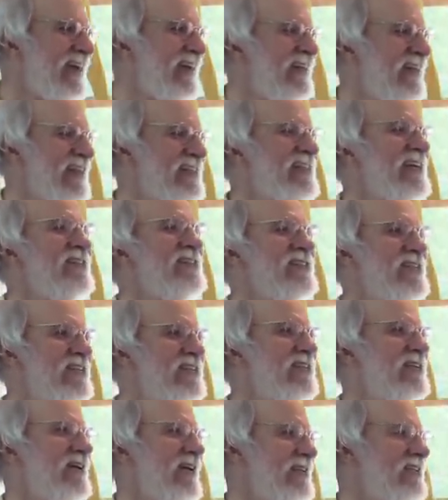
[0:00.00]
Yeah, that's
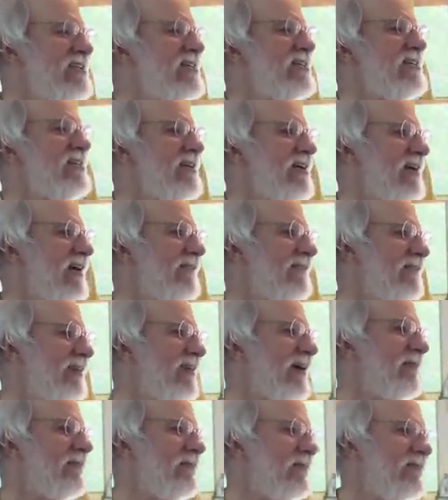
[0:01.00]
NCDA.
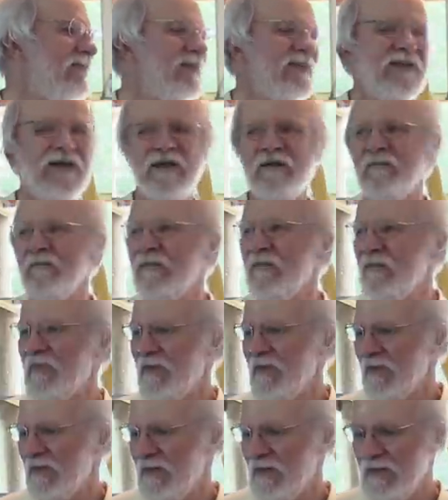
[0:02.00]
Yeah. Okay. Yeah. So what's the
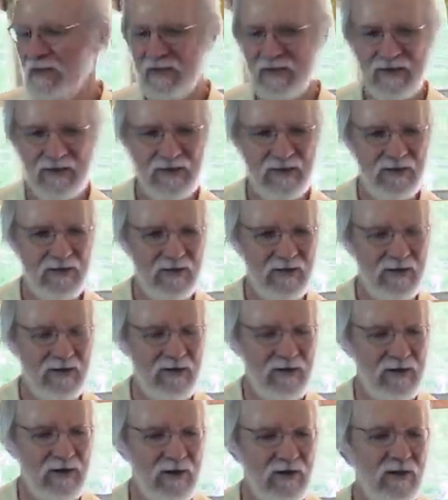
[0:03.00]
name of that company?
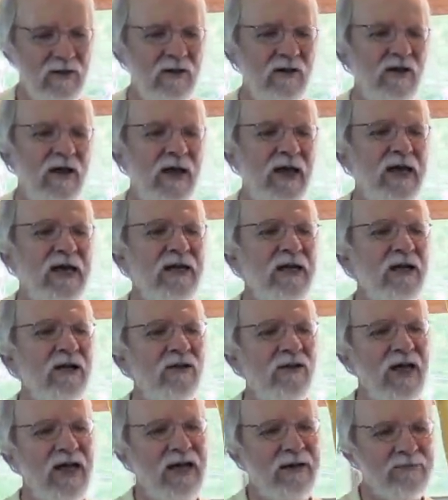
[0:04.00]
A&L
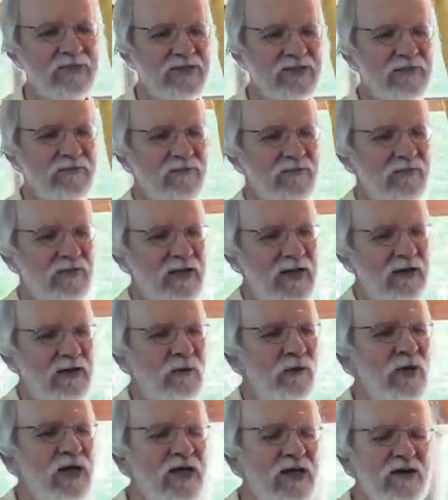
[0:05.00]
Labs. And
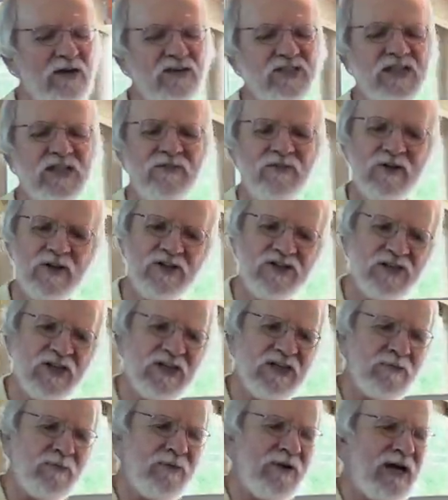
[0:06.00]
we use the
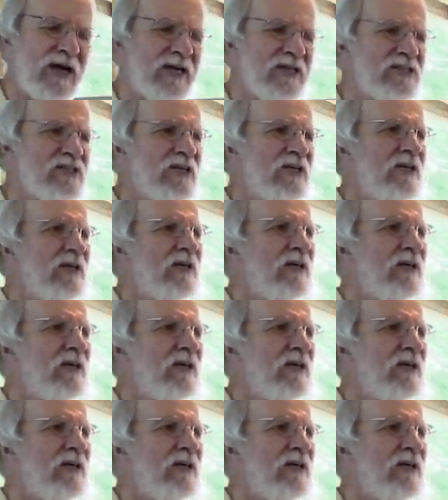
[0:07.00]
Virginia branch.